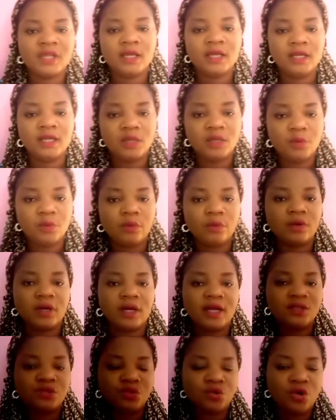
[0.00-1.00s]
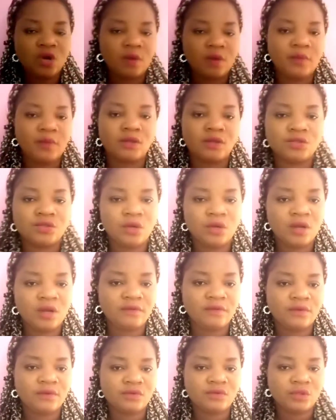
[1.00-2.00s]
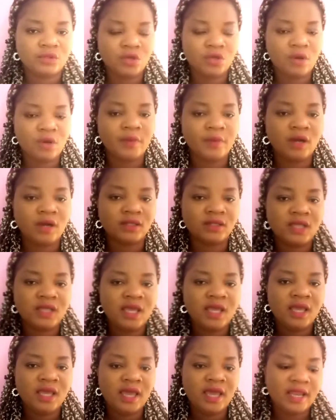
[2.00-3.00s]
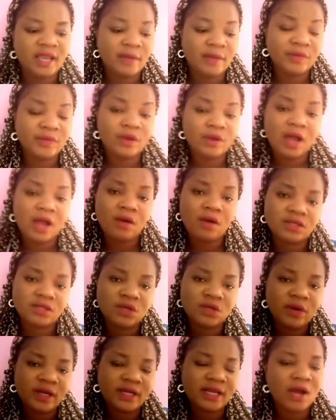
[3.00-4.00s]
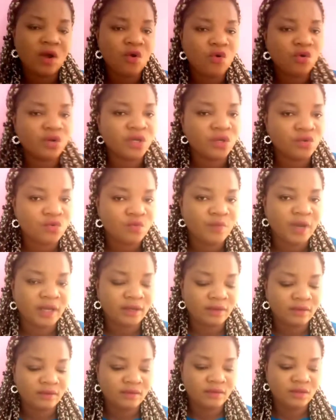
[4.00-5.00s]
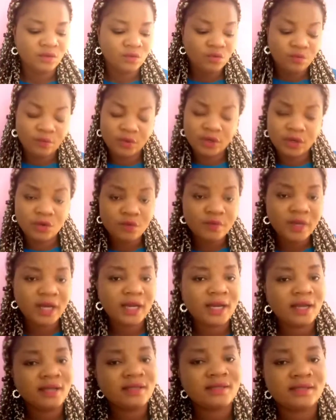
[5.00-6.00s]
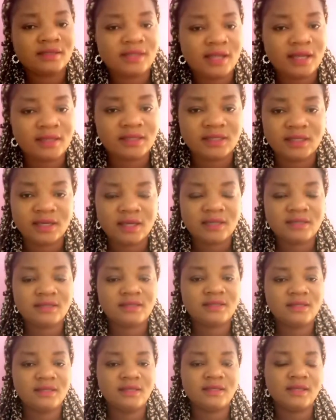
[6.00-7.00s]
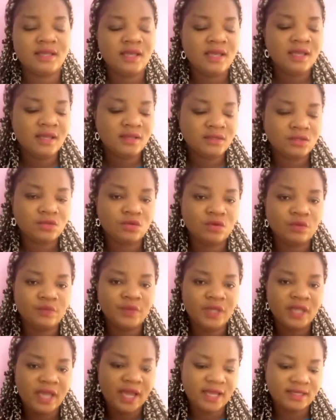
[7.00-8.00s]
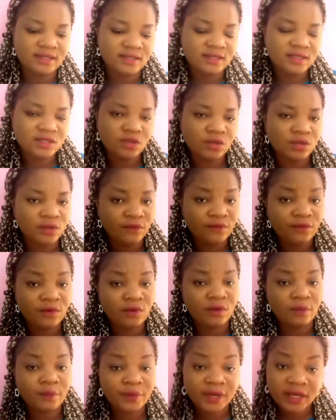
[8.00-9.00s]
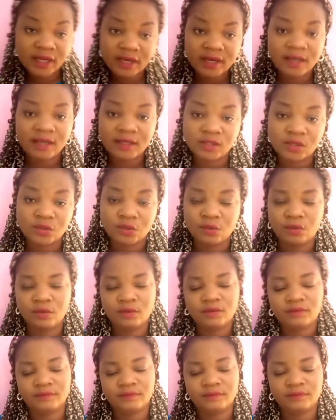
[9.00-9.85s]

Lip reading: Igbo brother to come out. So all of us will come out, and I was the one that hold the woman. The woman can't stand, she can't sit. So me, I sit on the floor, pregnant too.